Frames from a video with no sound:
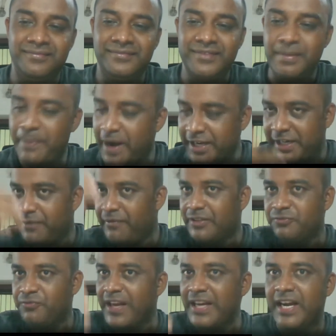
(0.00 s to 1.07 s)
The party was
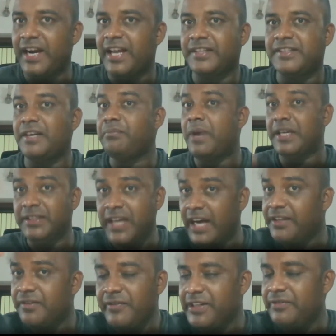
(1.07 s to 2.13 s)
well connected by
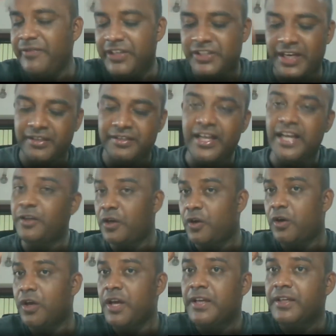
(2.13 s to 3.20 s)
that vision, that
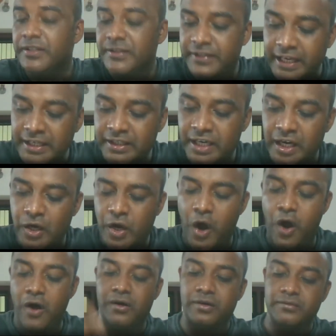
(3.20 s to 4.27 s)
central
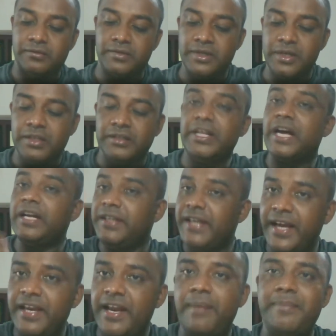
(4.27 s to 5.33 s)
core, that
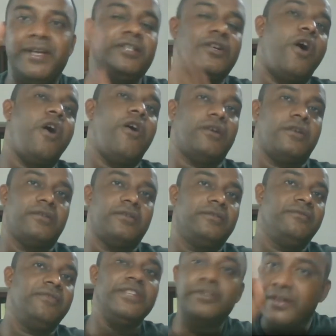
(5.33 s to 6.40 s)
dynamic core,
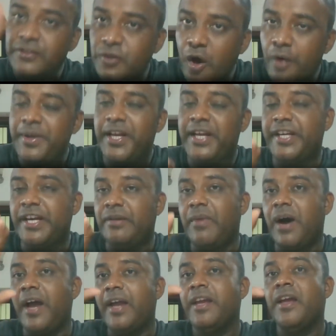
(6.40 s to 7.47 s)
which was dominated
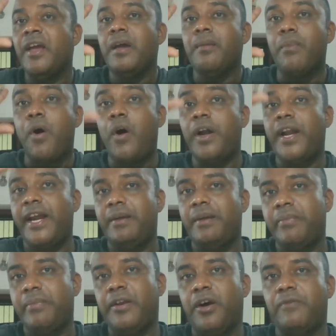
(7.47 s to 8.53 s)
by modern
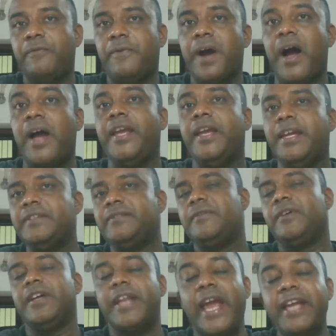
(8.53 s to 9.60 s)
men of
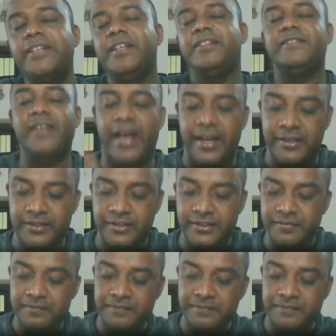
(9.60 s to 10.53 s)
great insight.